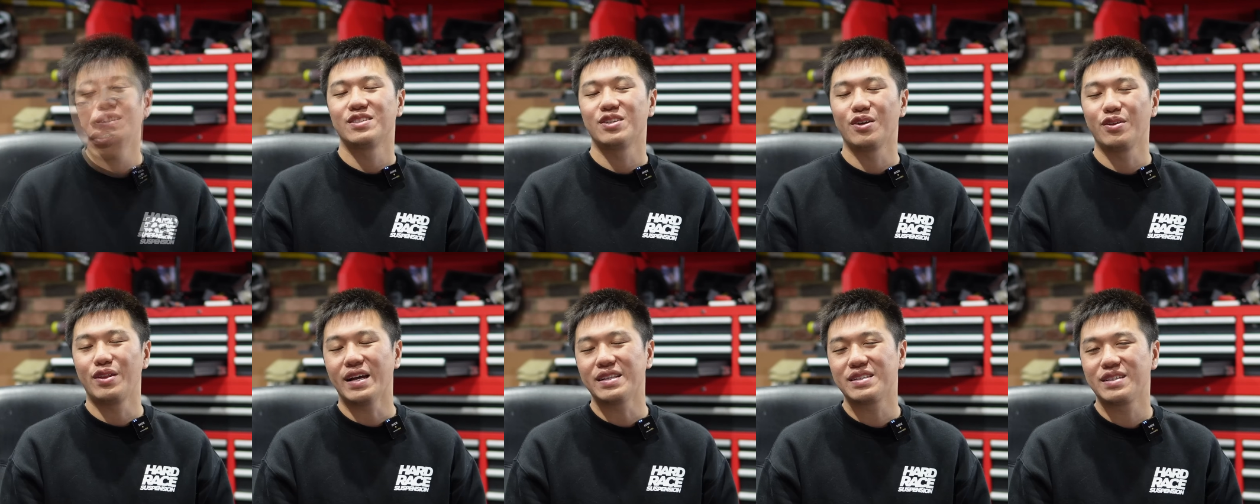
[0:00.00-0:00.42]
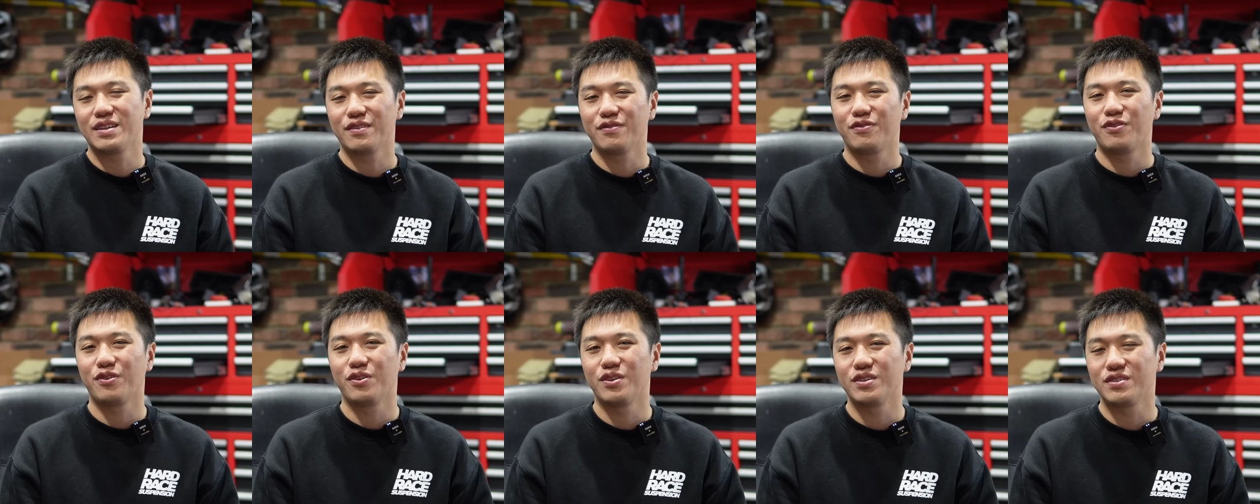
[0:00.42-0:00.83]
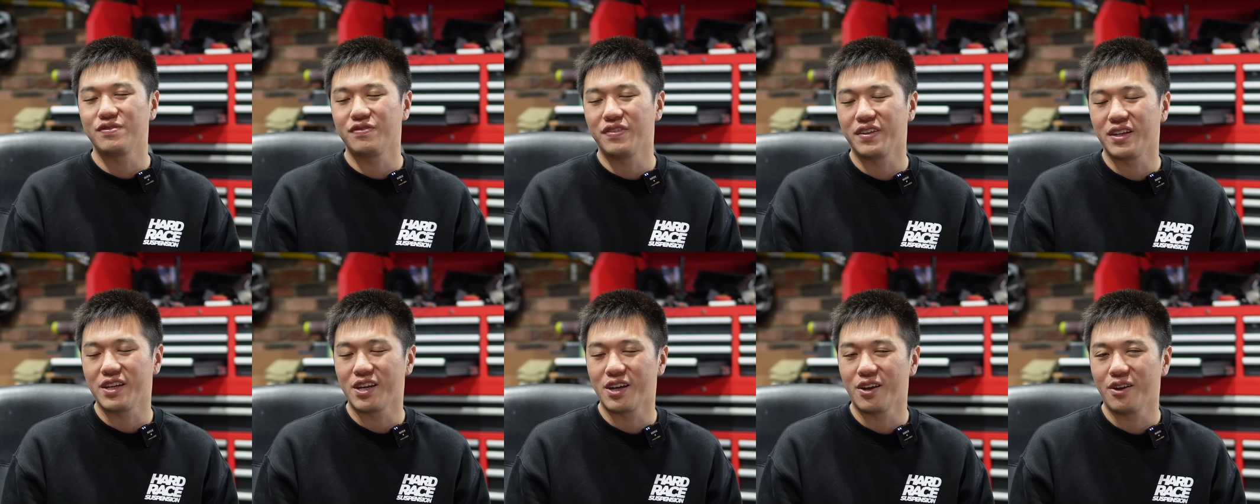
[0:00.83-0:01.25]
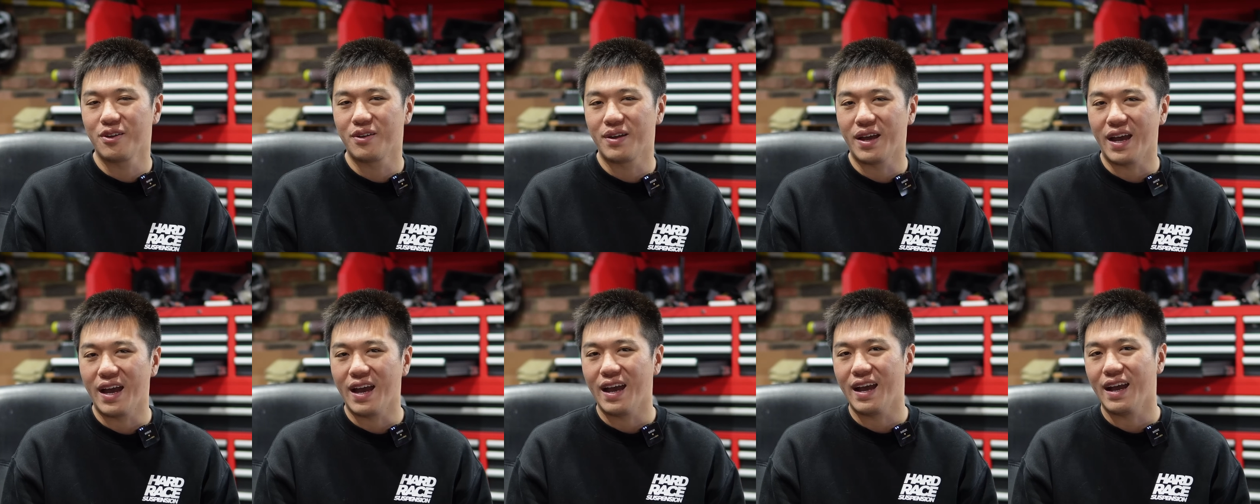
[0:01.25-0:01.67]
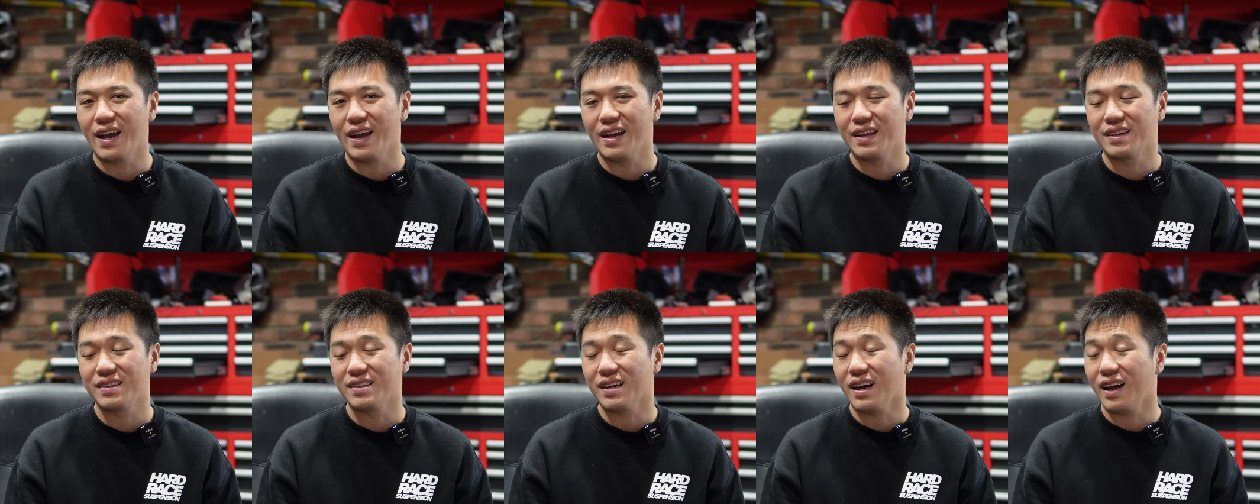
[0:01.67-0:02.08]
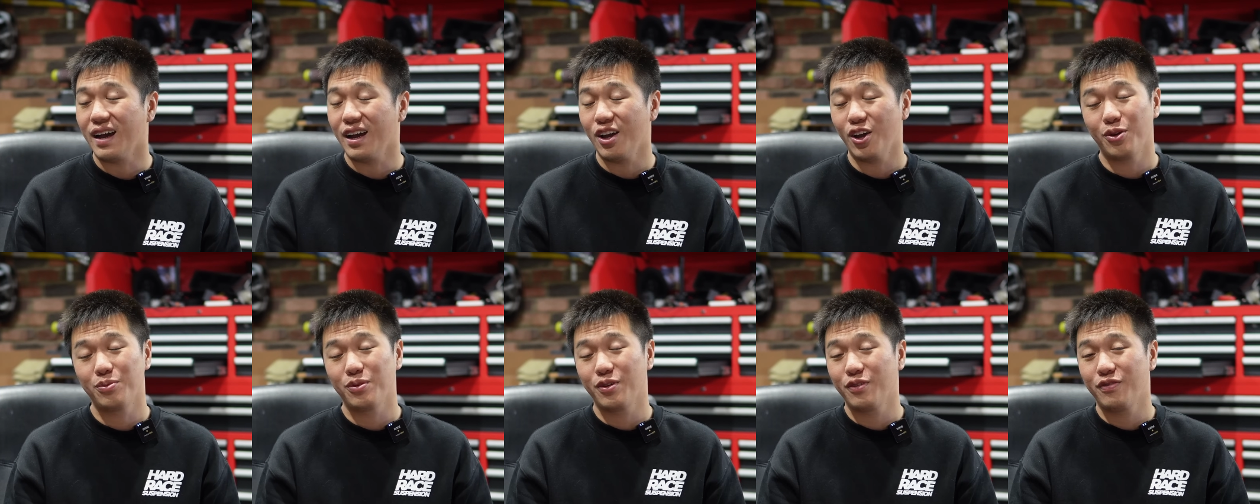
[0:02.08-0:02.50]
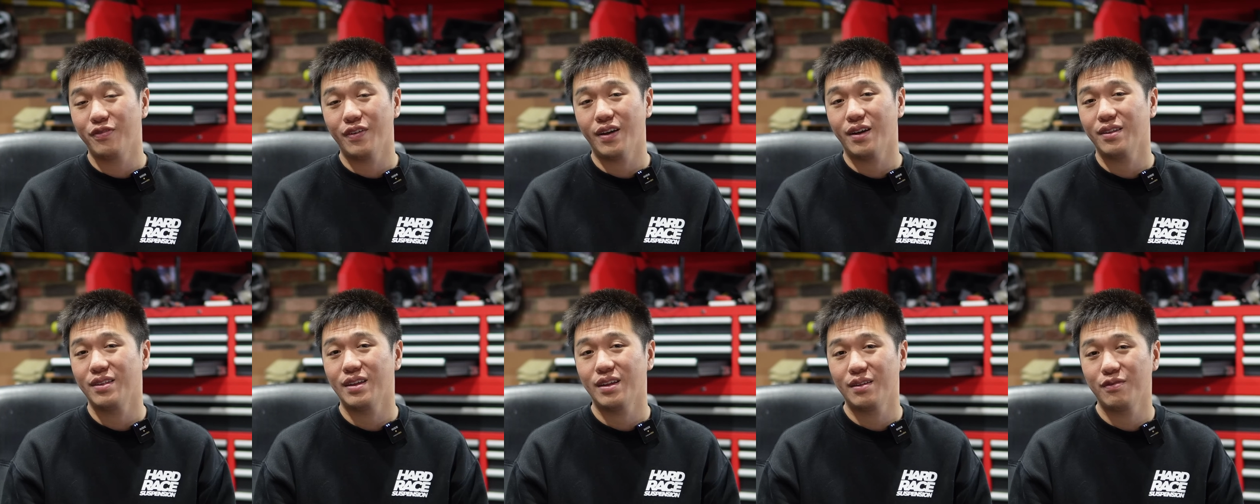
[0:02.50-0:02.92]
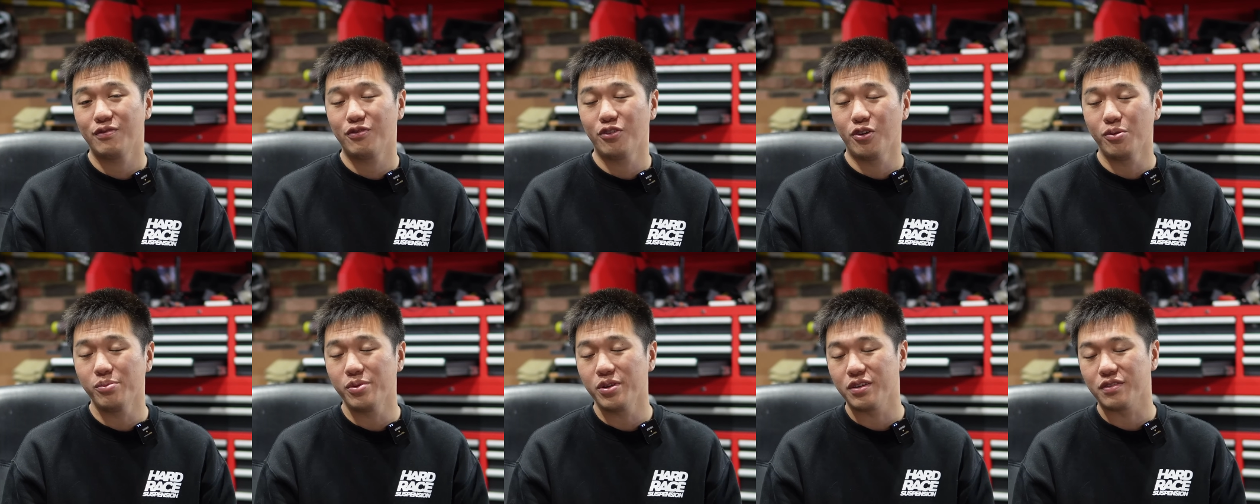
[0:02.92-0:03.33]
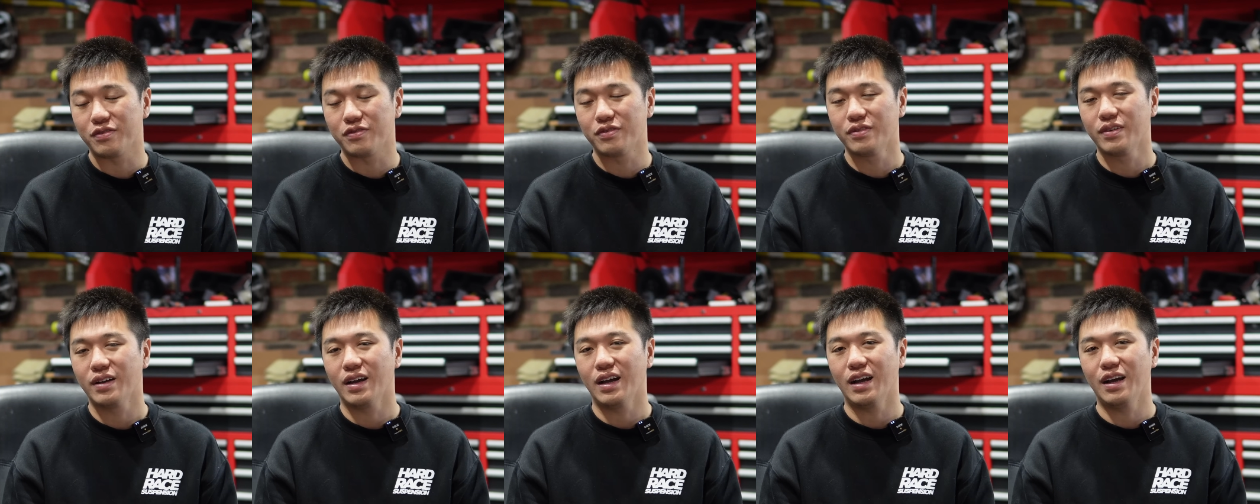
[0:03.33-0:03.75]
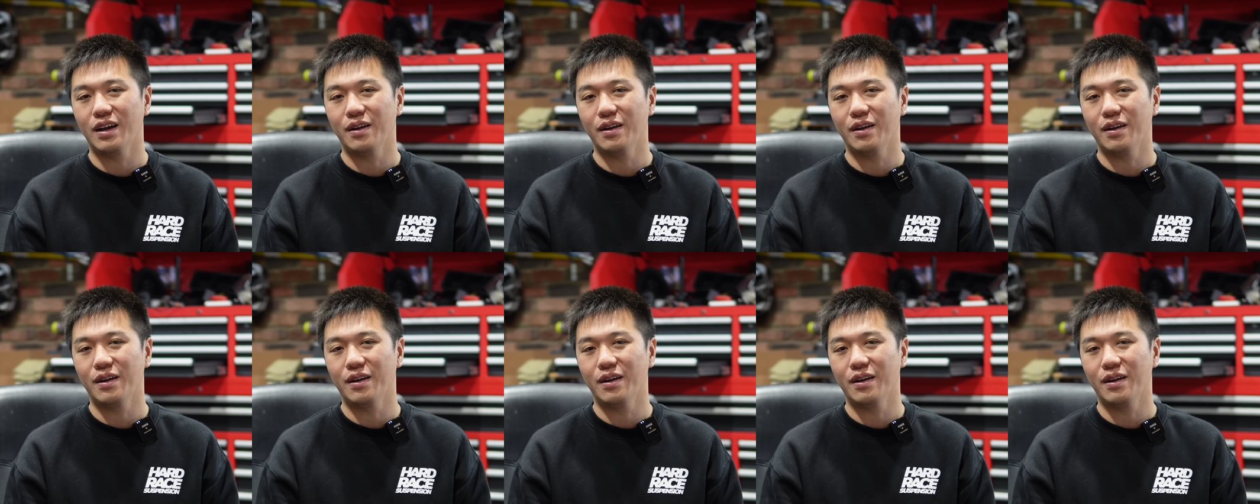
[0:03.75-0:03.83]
So that's it for this video, and I hope you found that informative.